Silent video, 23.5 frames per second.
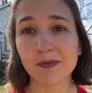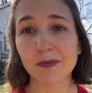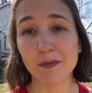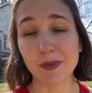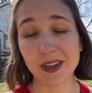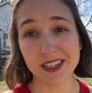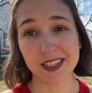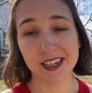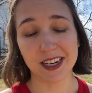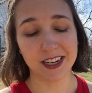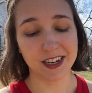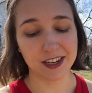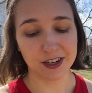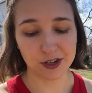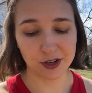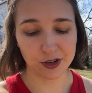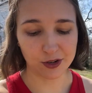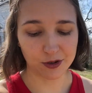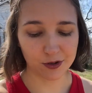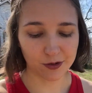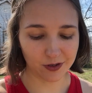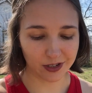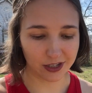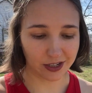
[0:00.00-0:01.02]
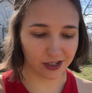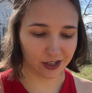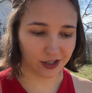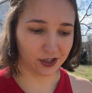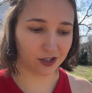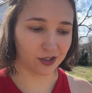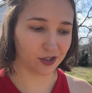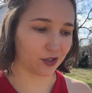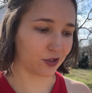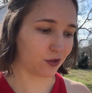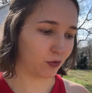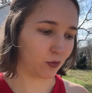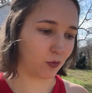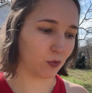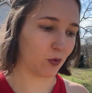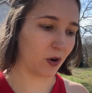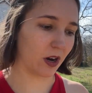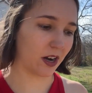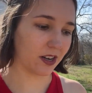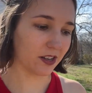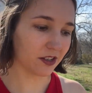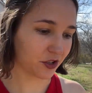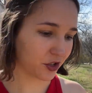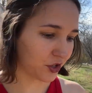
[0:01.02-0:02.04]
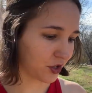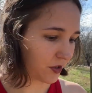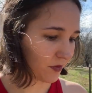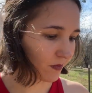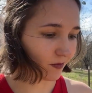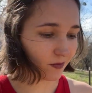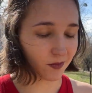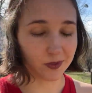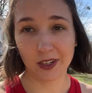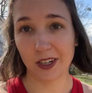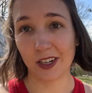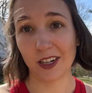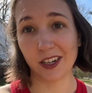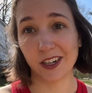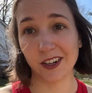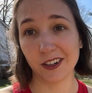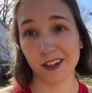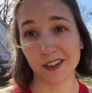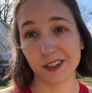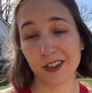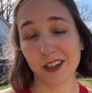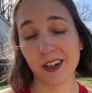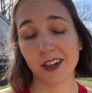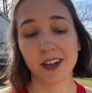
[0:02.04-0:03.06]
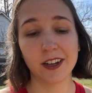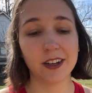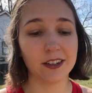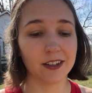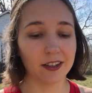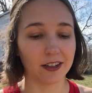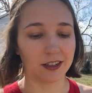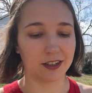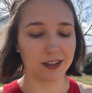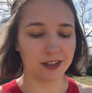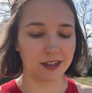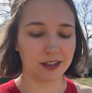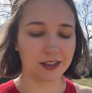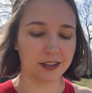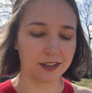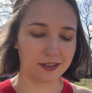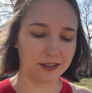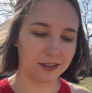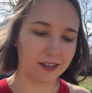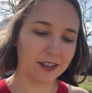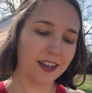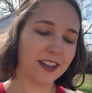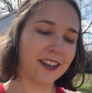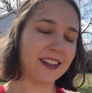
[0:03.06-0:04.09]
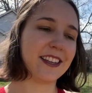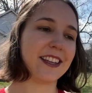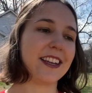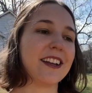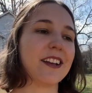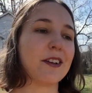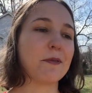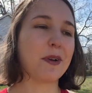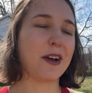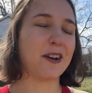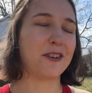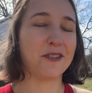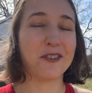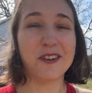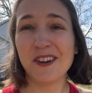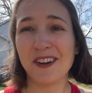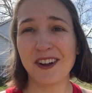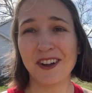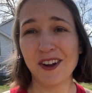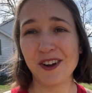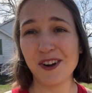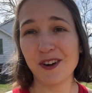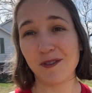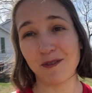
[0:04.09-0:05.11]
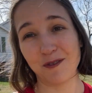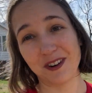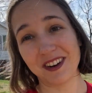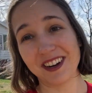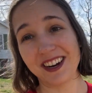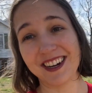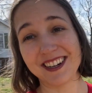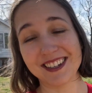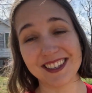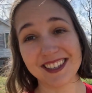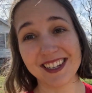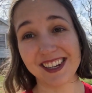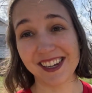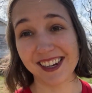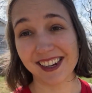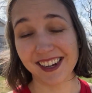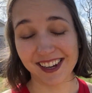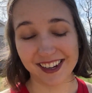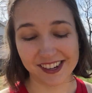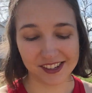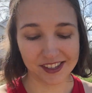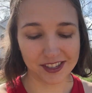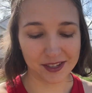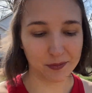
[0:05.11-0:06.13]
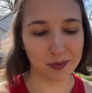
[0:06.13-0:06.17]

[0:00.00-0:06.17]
Best I can do is watch and think about what I see as the